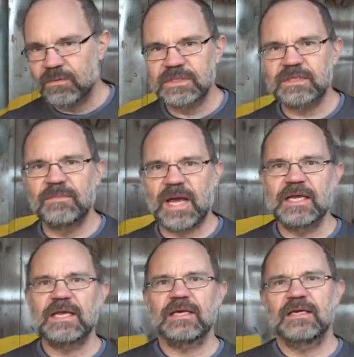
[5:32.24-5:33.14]
was to
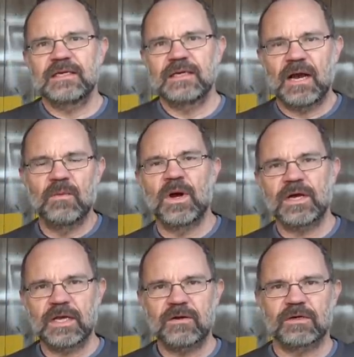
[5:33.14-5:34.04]
make a
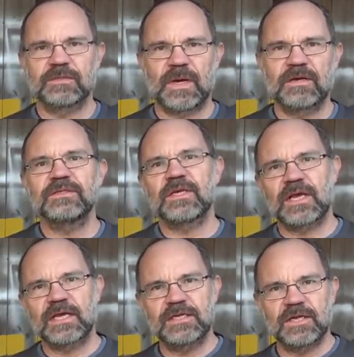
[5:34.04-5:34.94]
working crossbow so
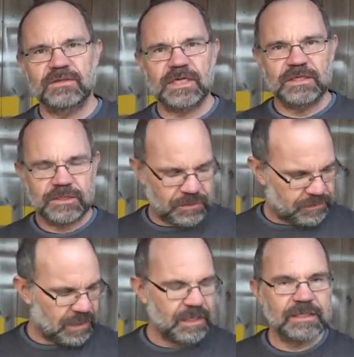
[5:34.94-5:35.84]
they could use it and shoot it